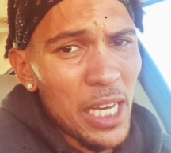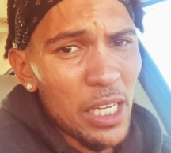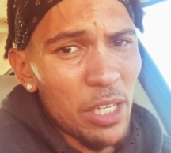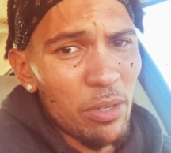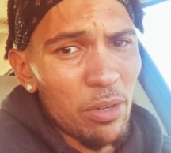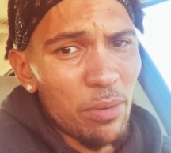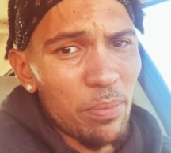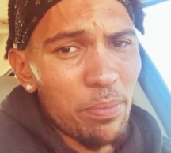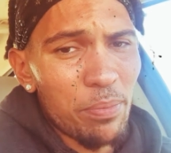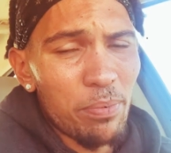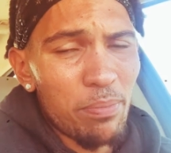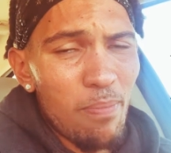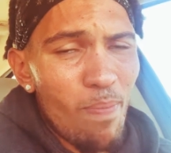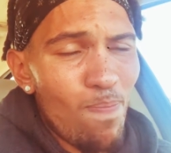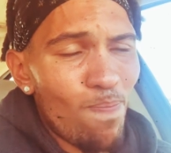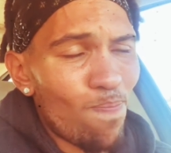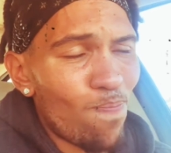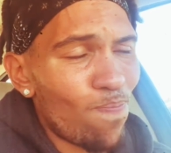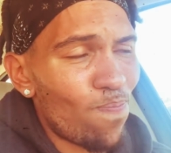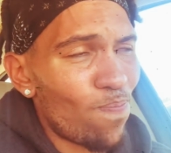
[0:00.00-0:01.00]
do are
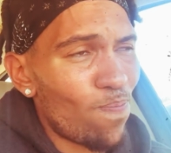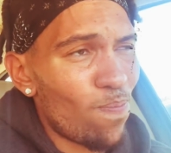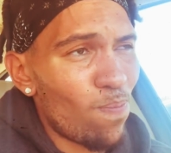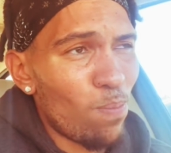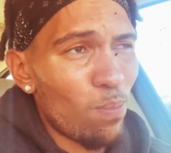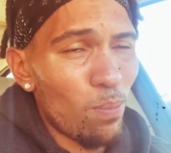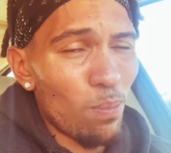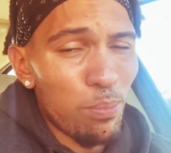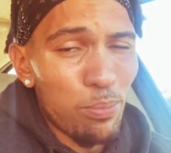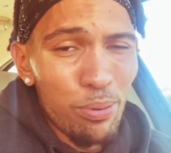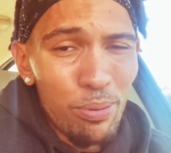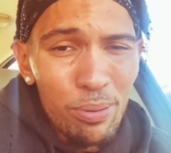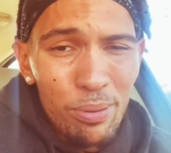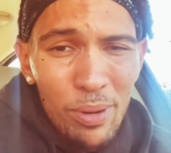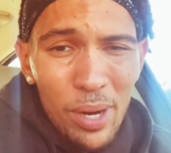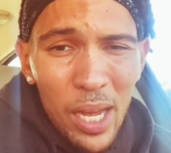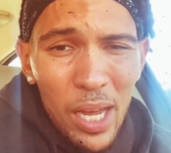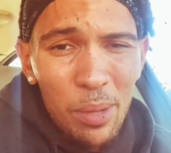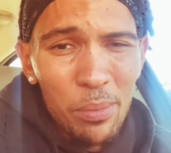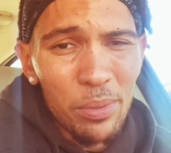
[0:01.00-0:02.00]

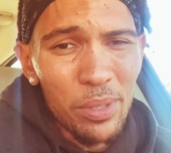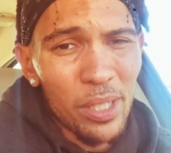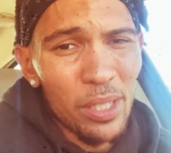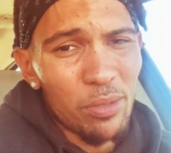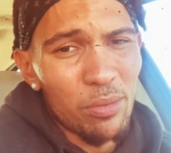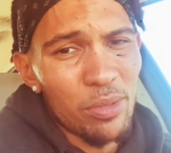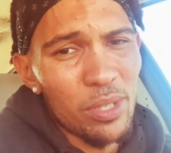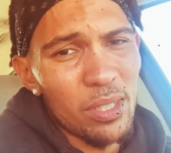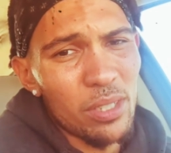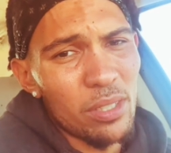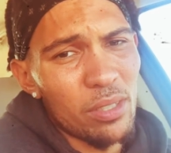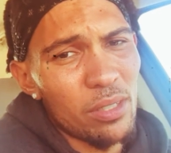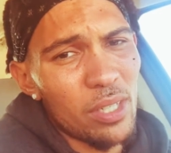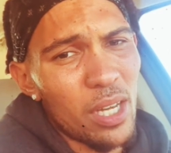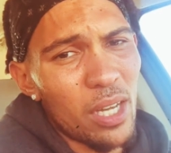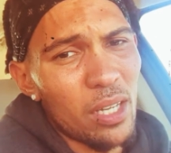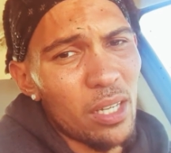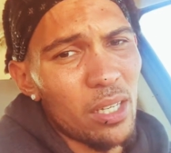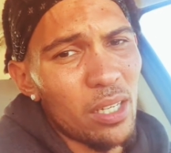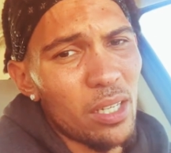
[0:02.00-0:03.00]
probably the reason you're
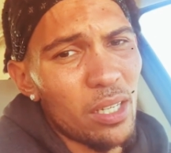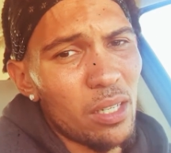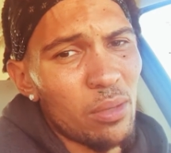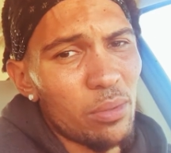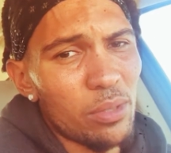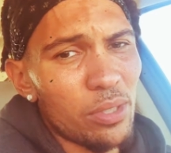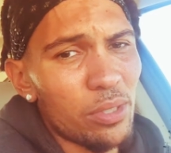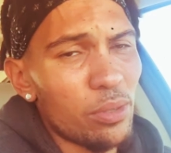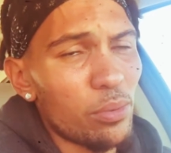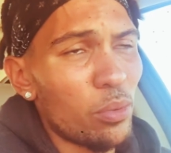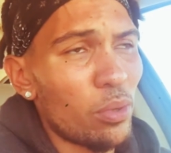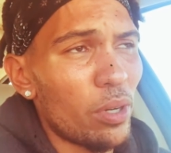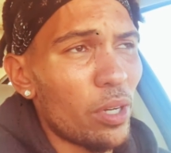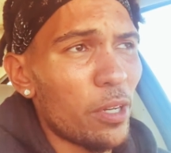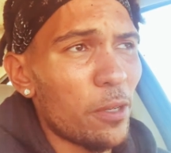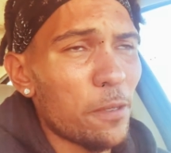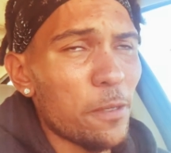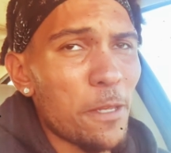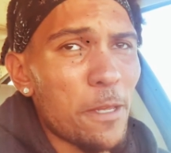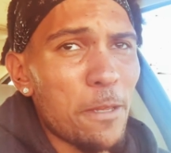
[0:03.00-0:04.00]
not getting what you want.
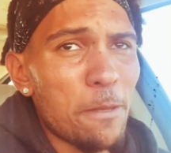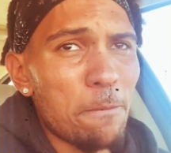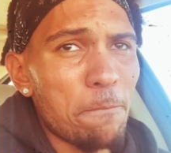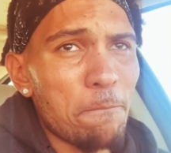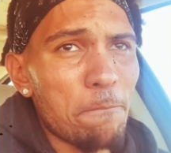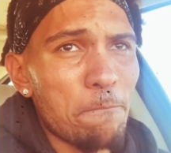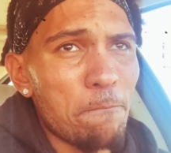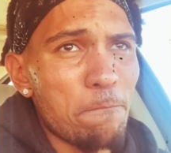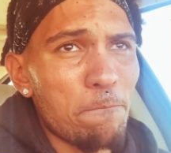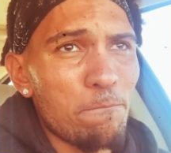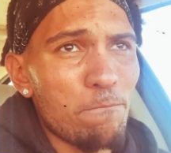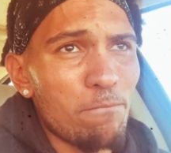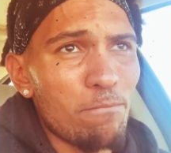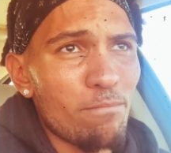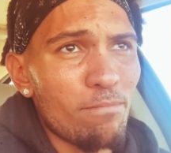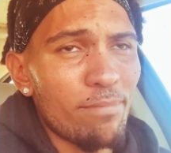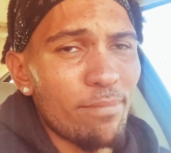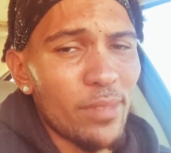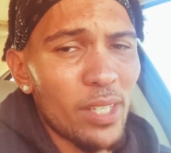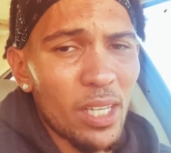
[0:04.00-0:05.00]

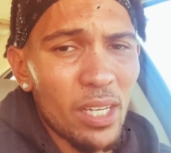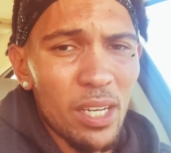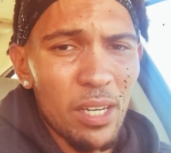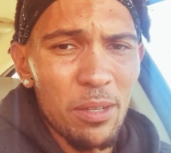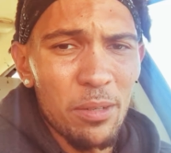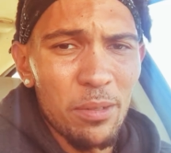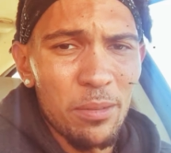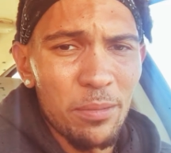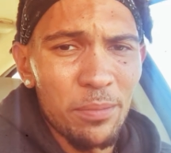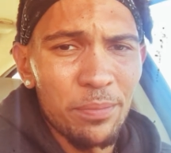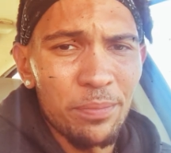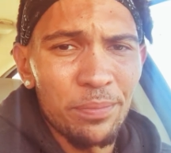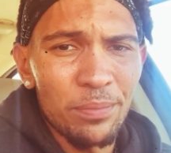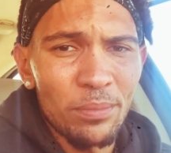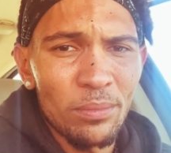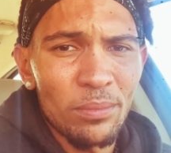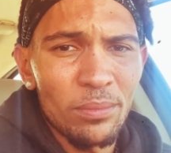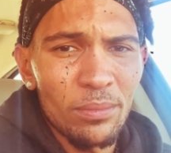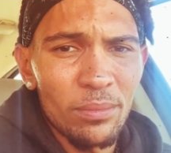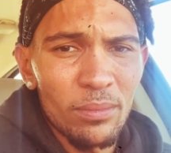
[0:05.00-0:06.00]
You know?
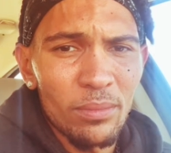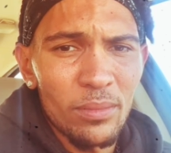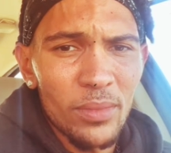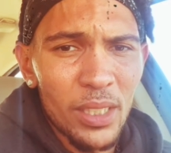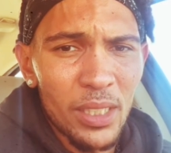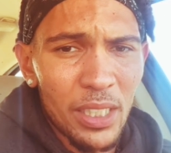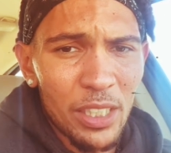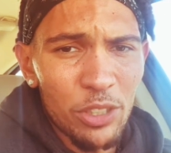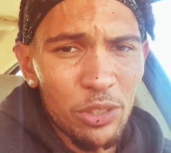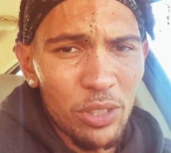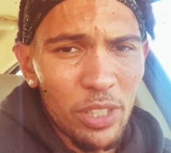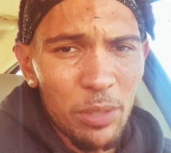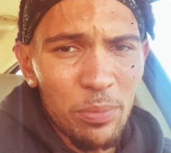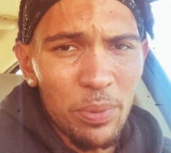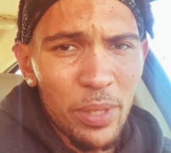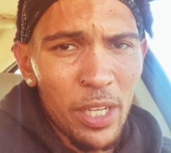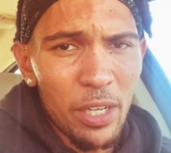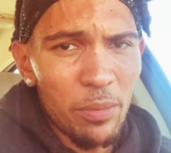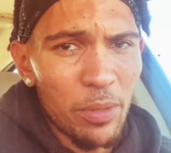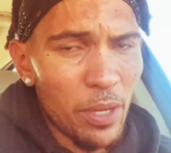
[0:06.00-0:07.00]
The things you keep
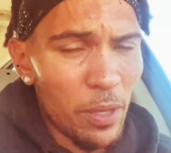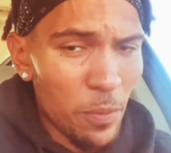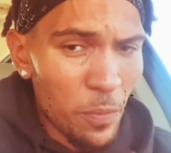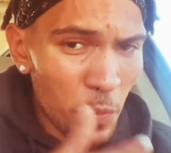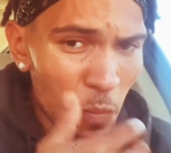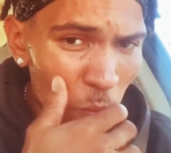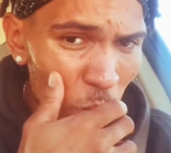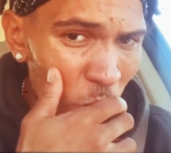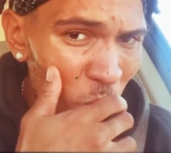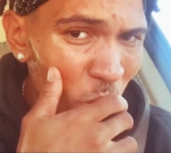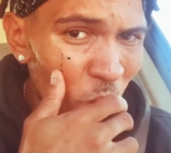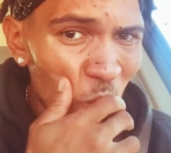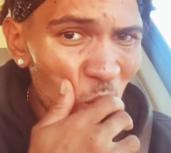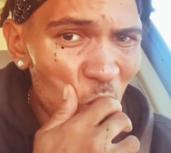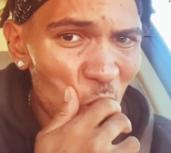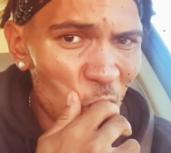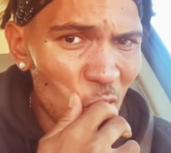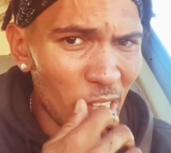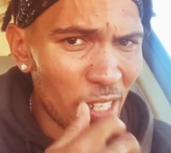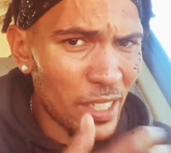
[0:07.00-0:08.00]
playing about.
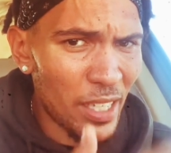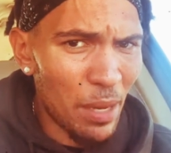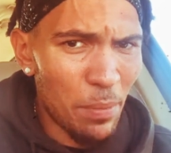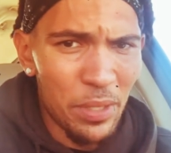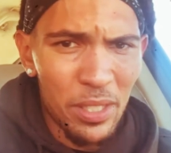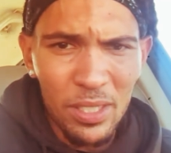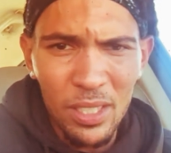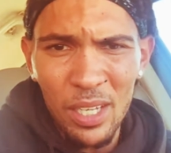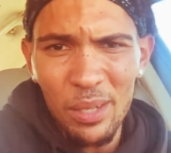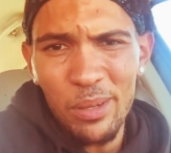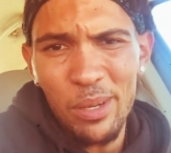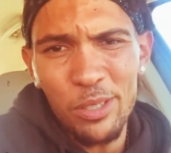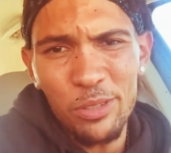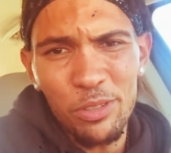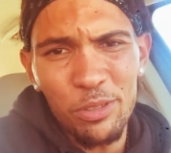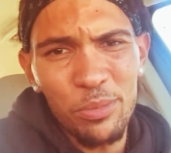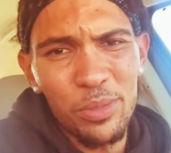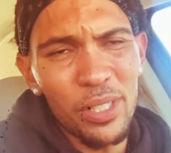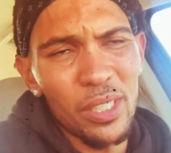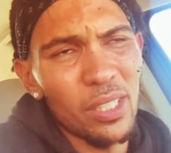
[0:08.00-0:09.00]
And, I mean, the same goes for
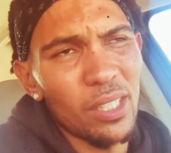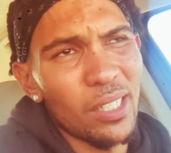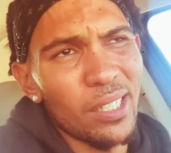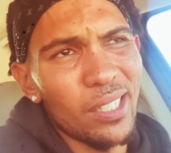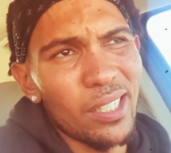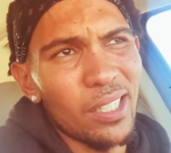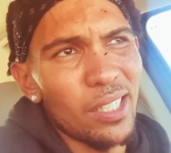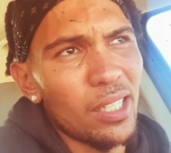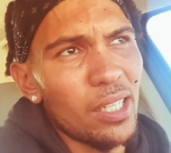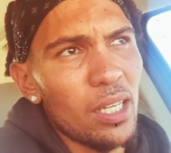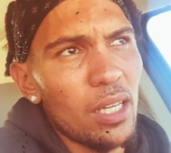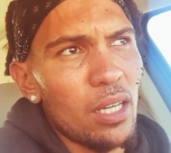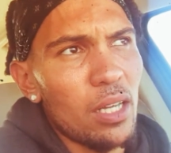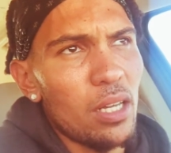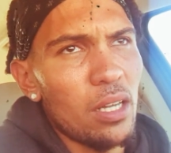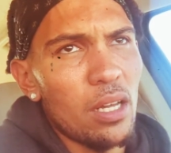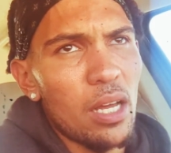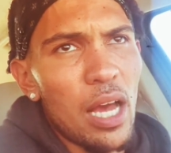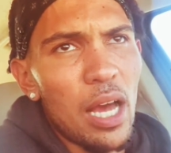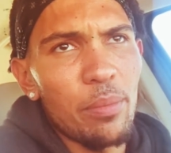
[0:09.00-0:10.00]
me. Like,
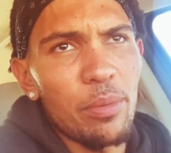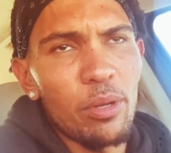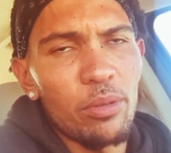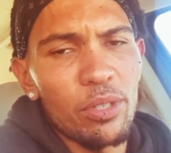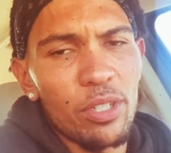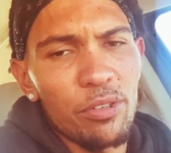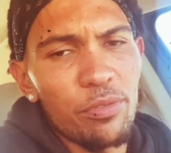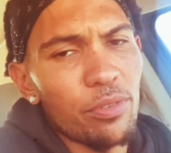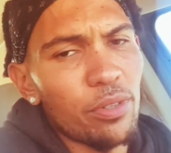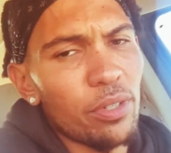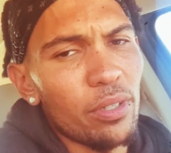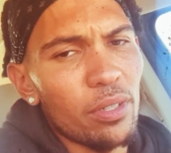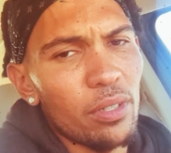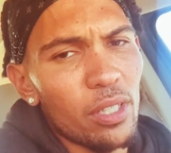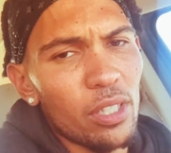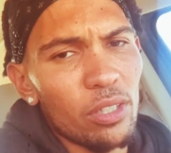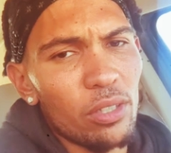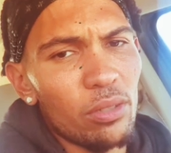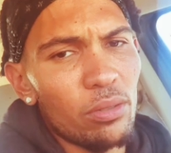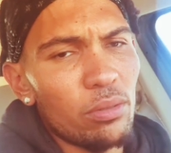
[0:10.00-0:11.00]
I'm no different
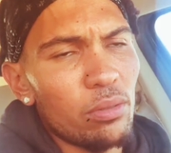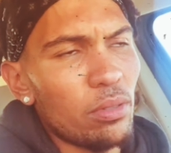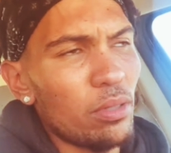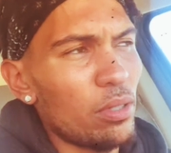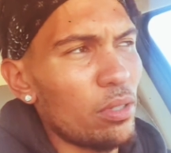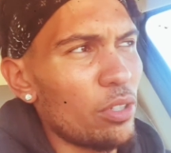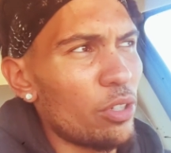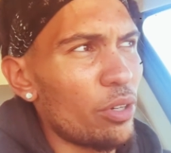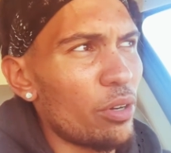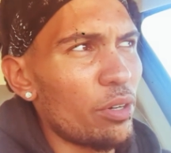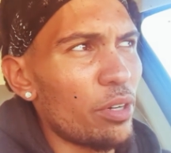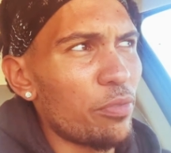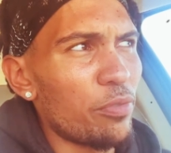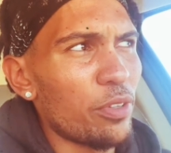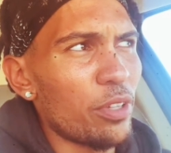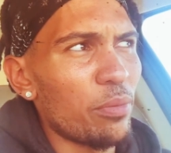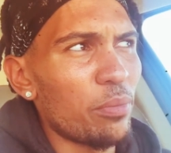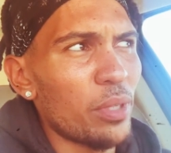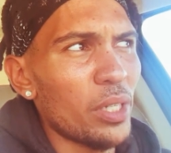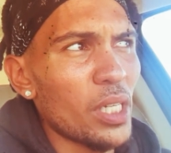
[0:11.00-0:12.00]
than you. You're no
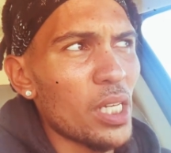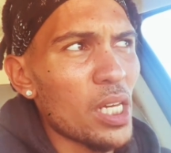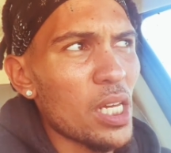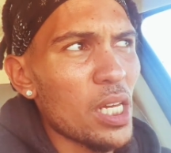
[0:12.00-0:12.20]
different than me.